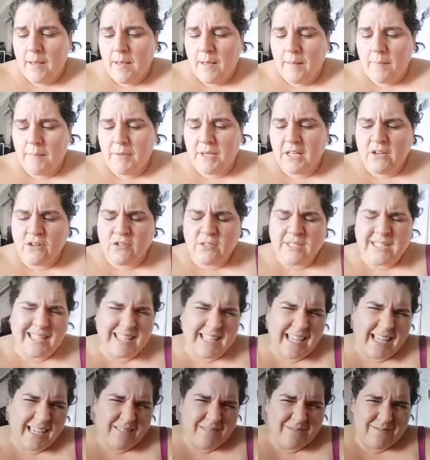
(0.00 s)
But here's the
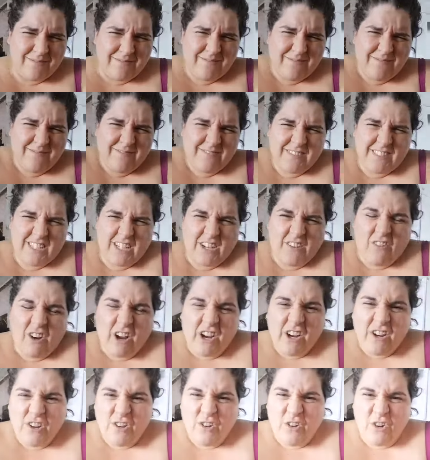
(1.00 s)
thing. Why are
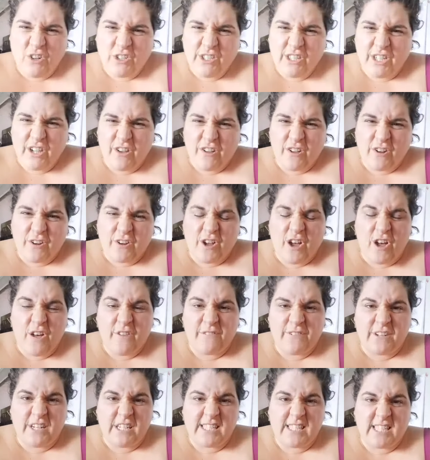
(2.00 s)
you holding all your
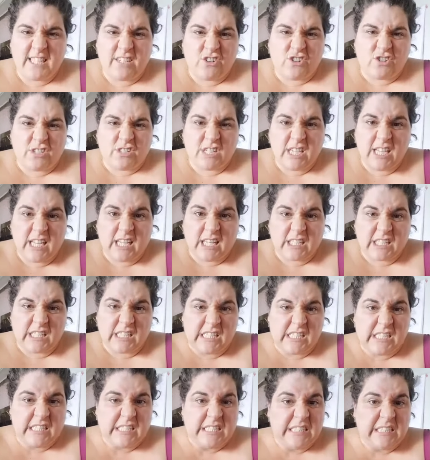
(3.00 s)
confidence in your
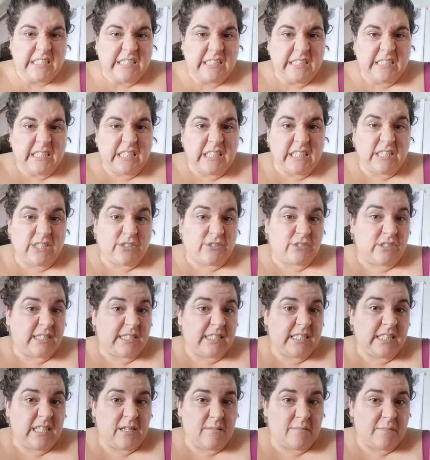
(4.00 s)
tits, in your
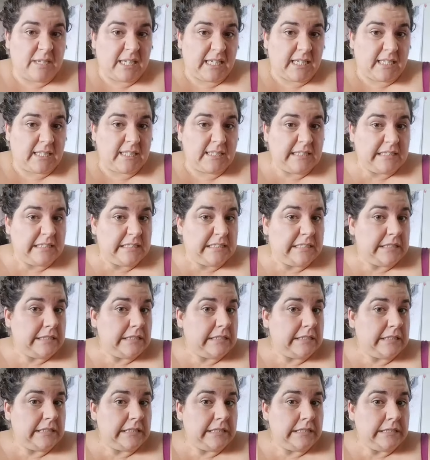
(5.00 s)
stomach?
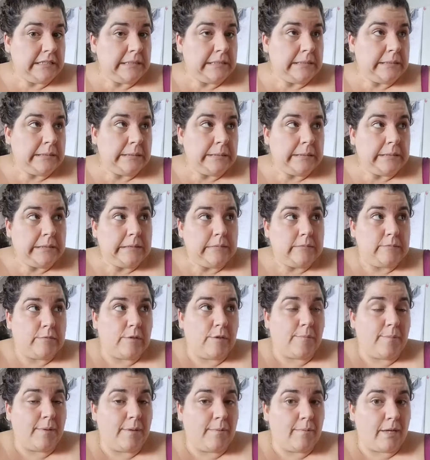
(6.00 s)

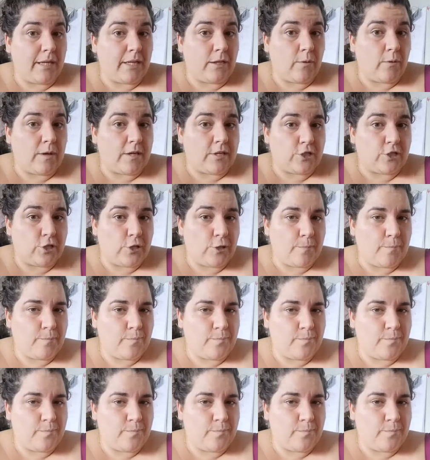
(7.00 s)
Would be my question.